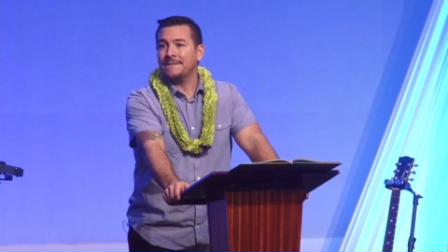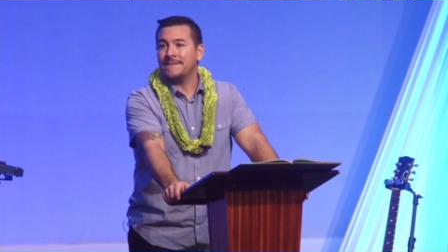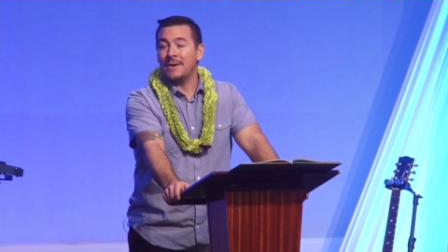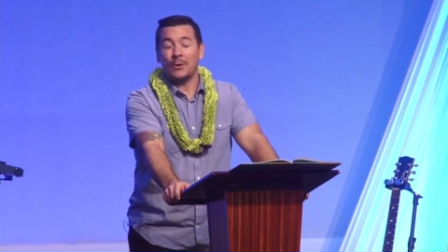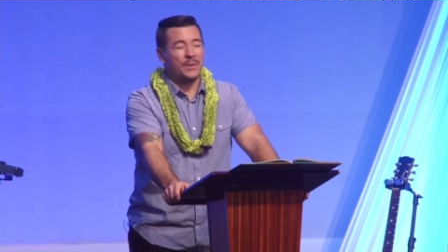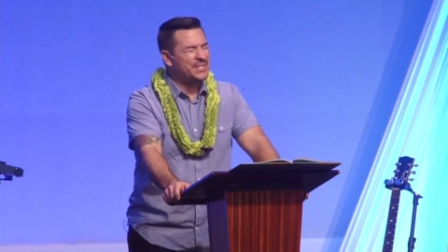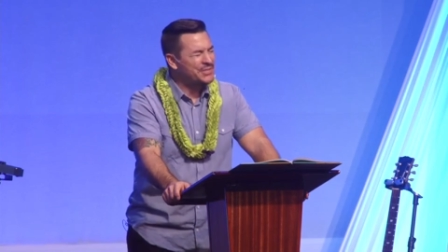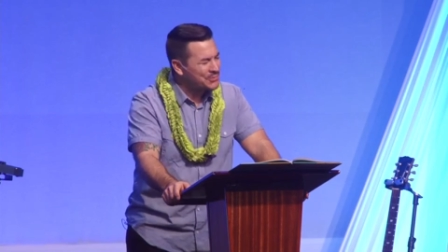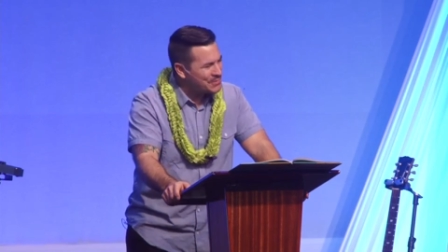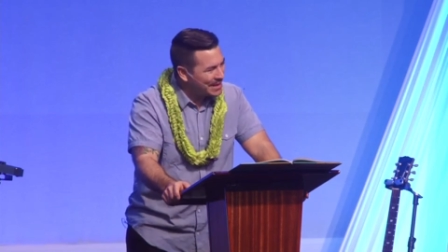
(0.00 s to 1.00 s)
Are we
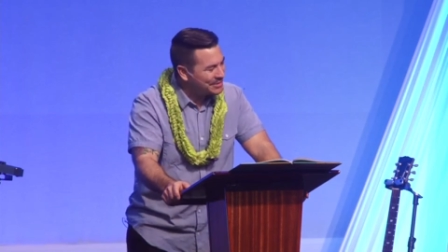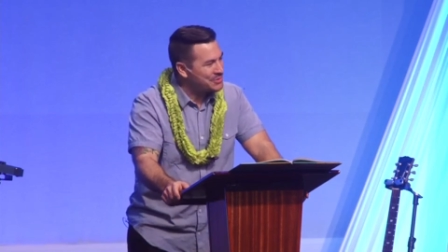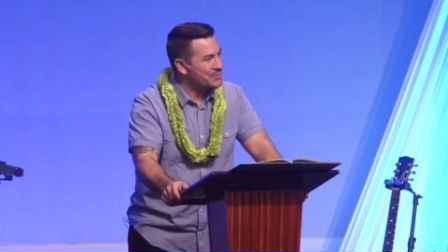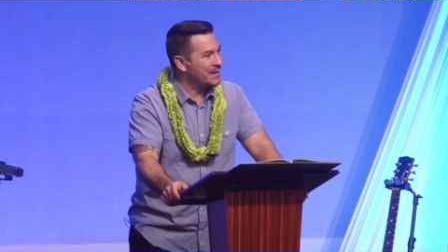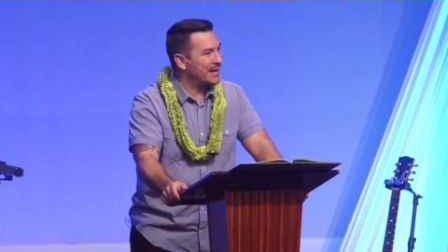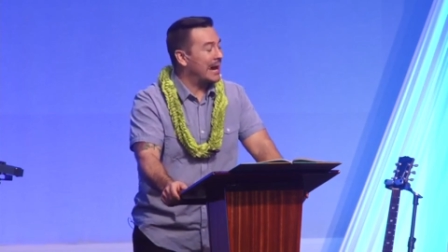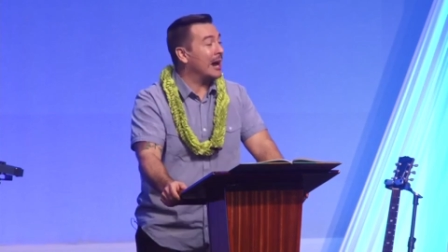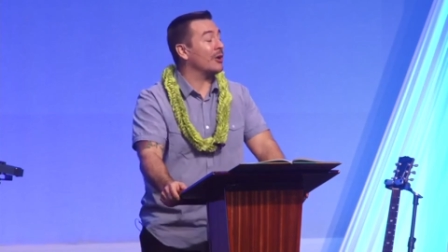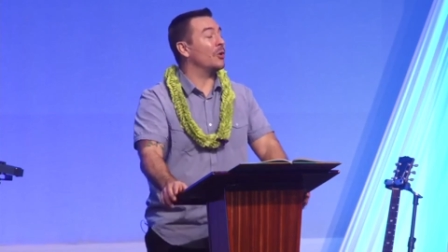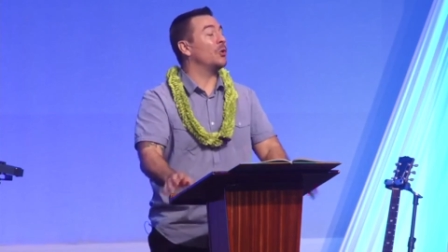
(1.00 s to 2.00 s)
surrendering
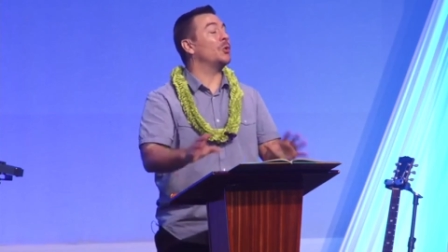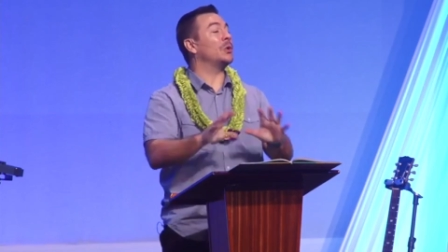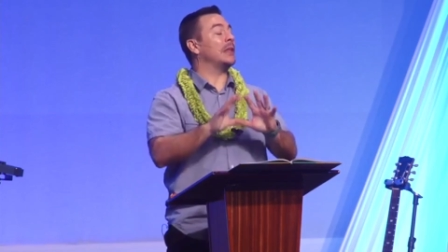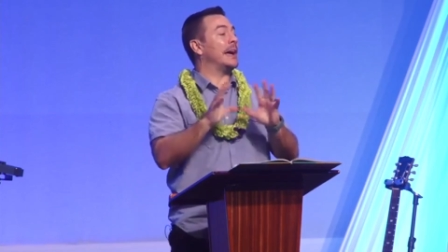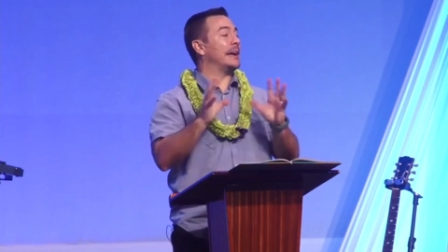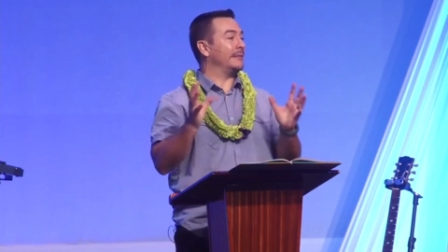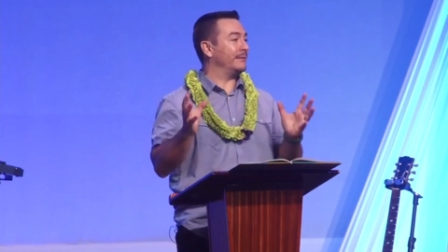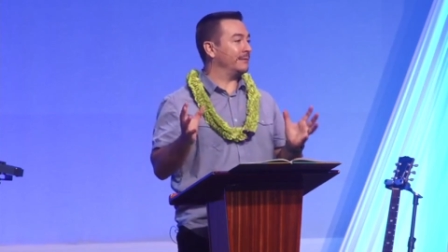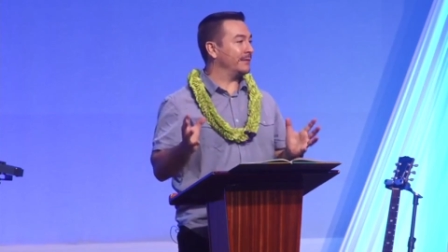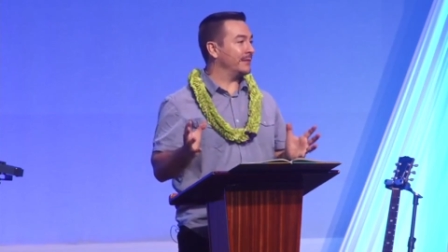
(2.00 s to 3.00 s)
our whole
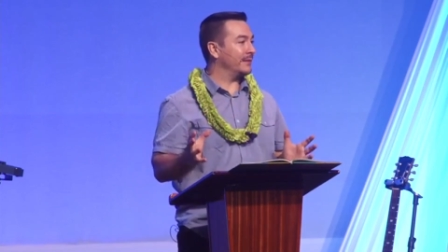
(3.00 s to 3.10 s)
life?